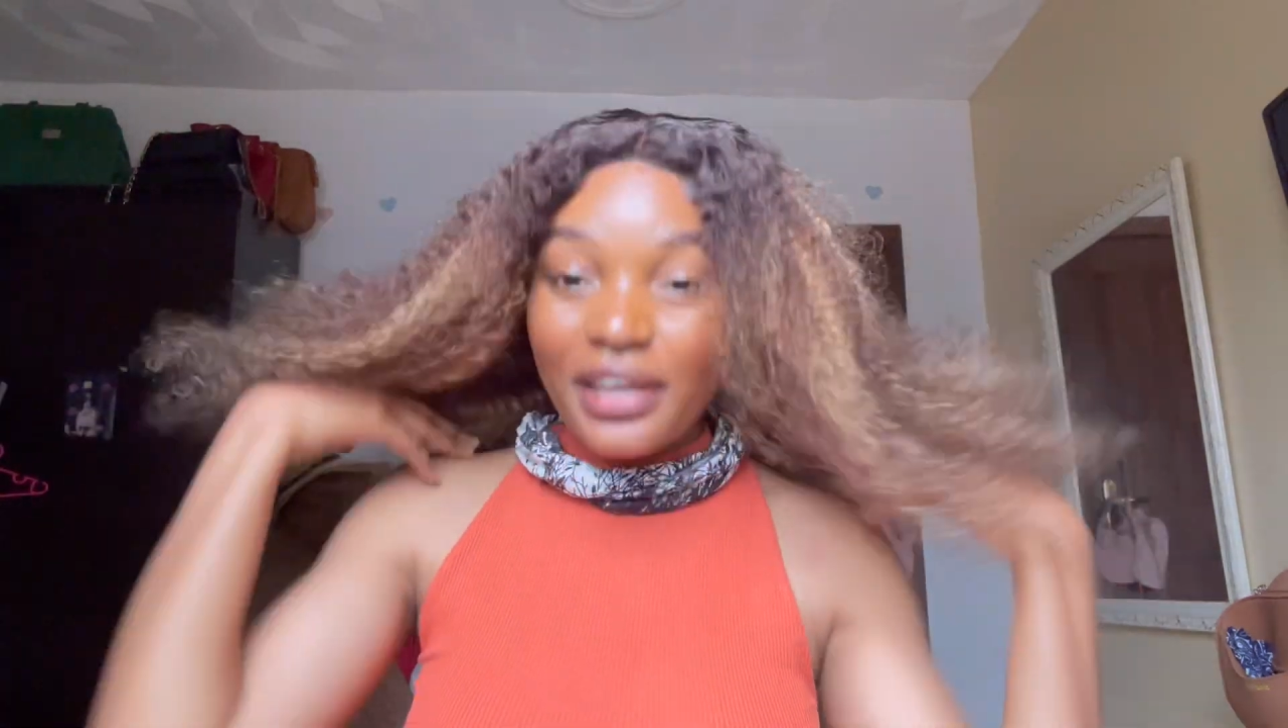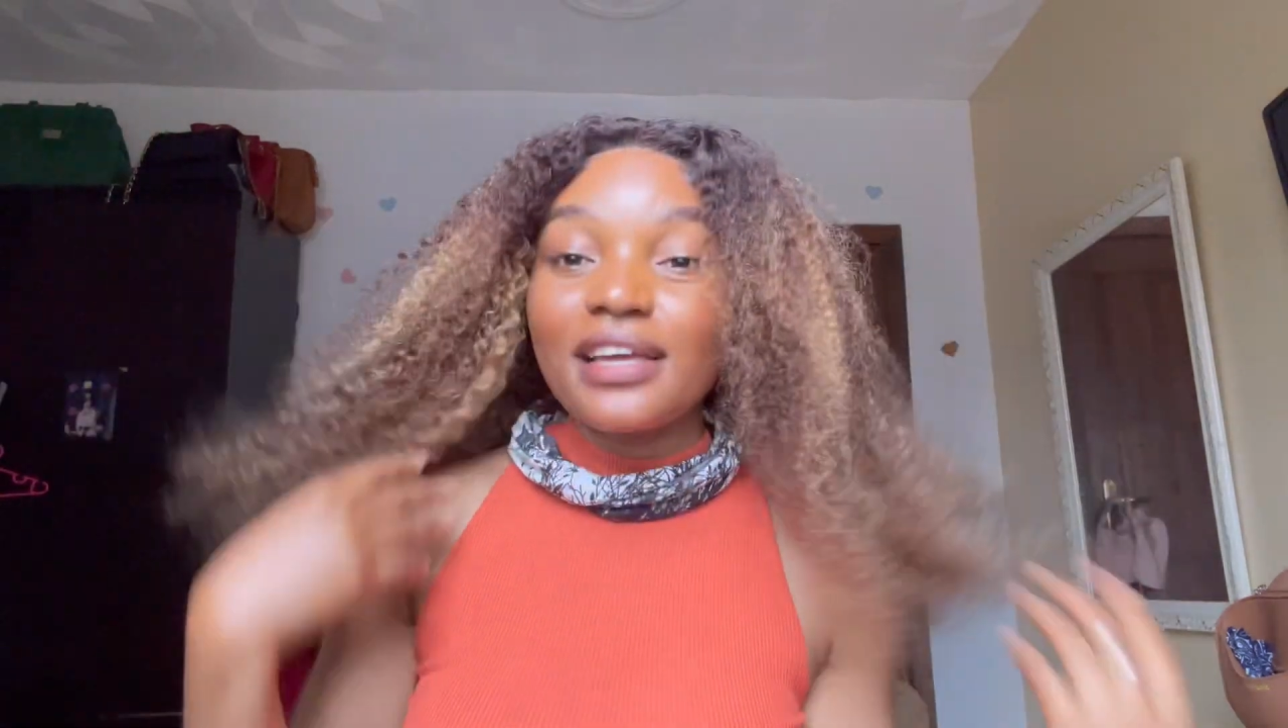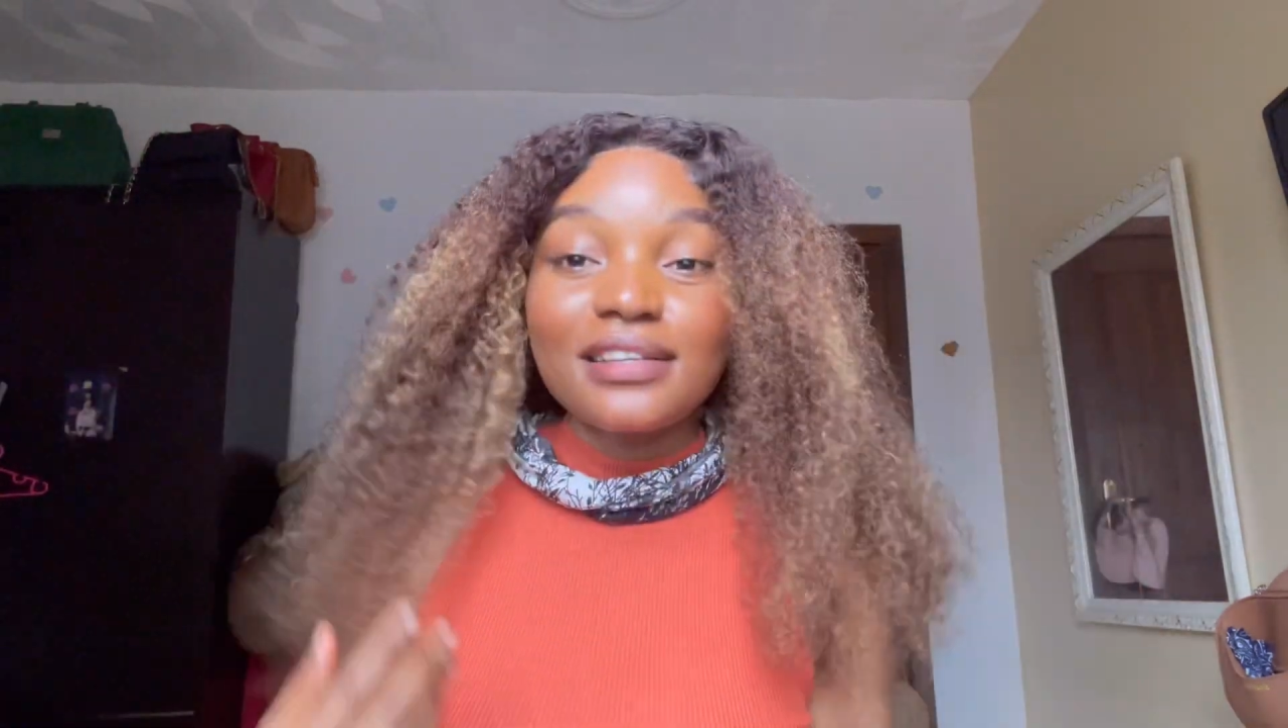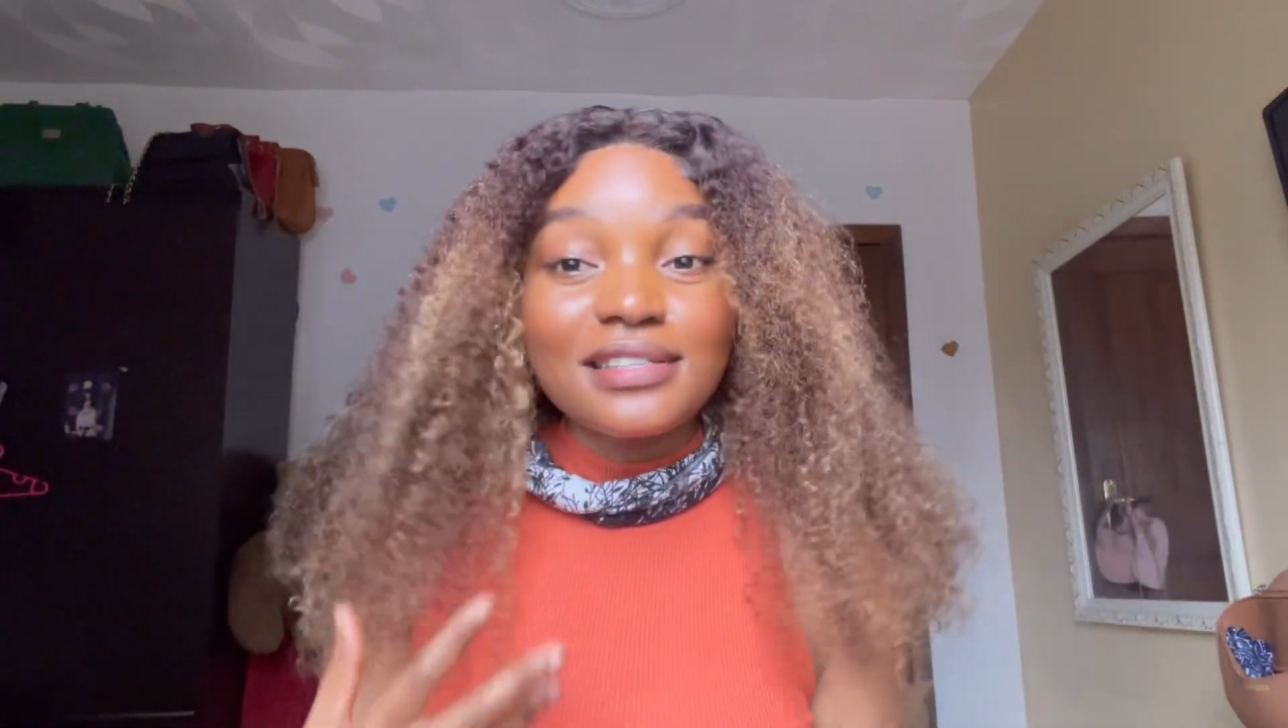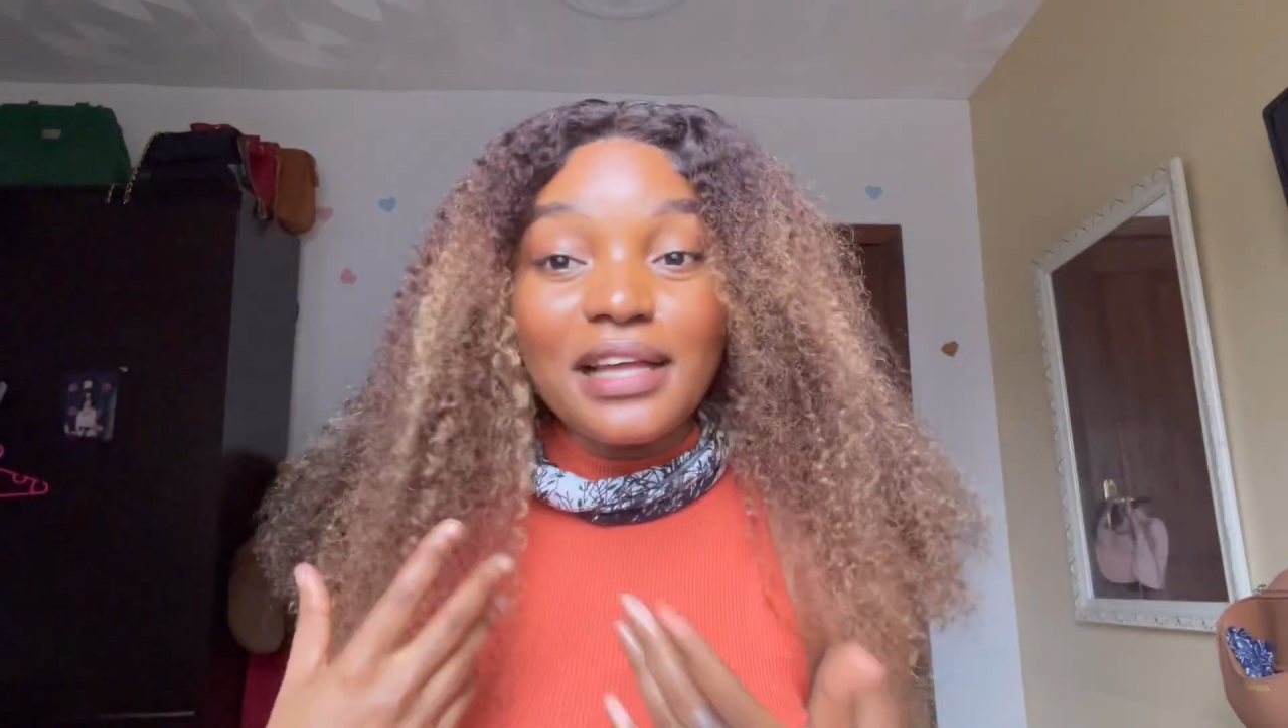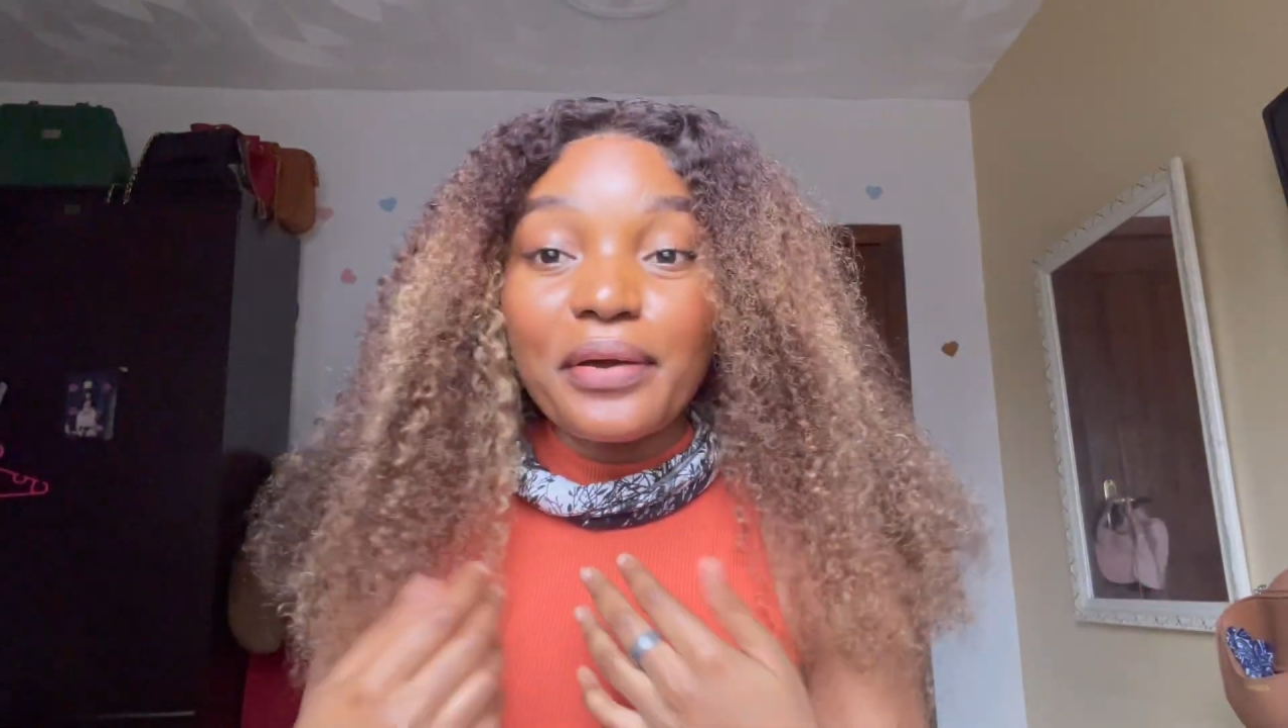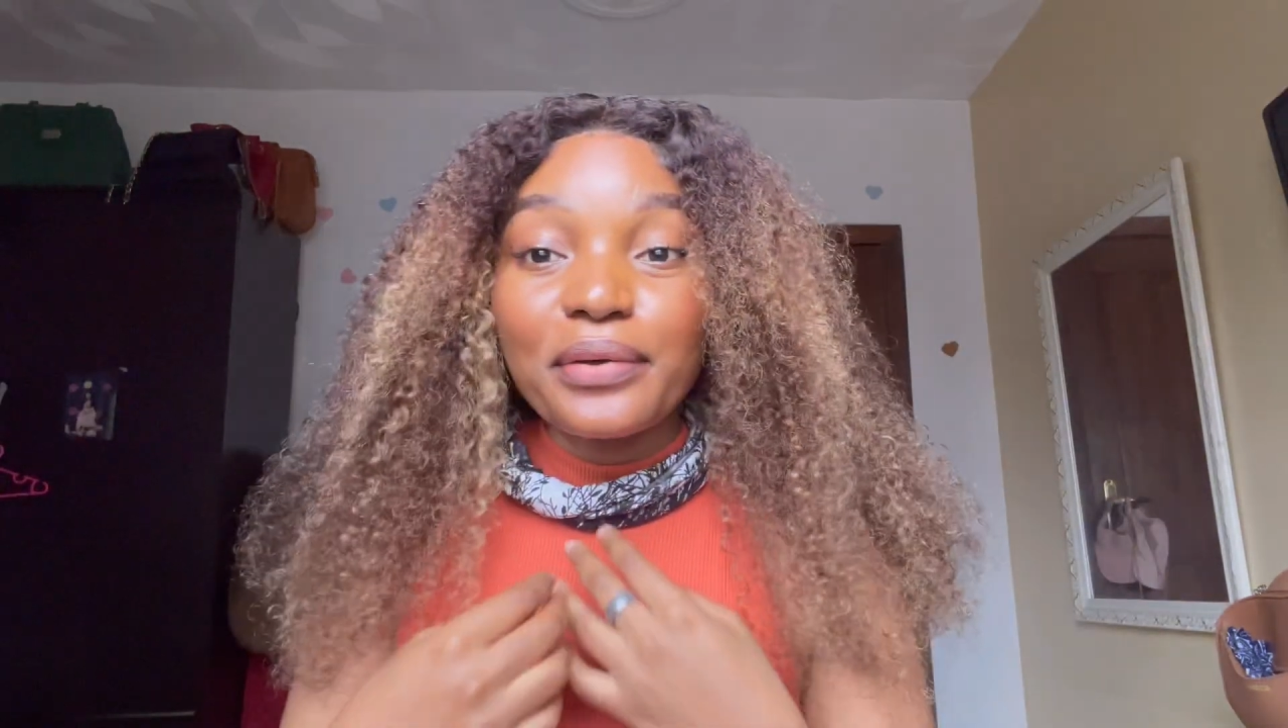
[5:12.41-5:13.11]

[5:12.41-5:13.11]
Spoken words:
can style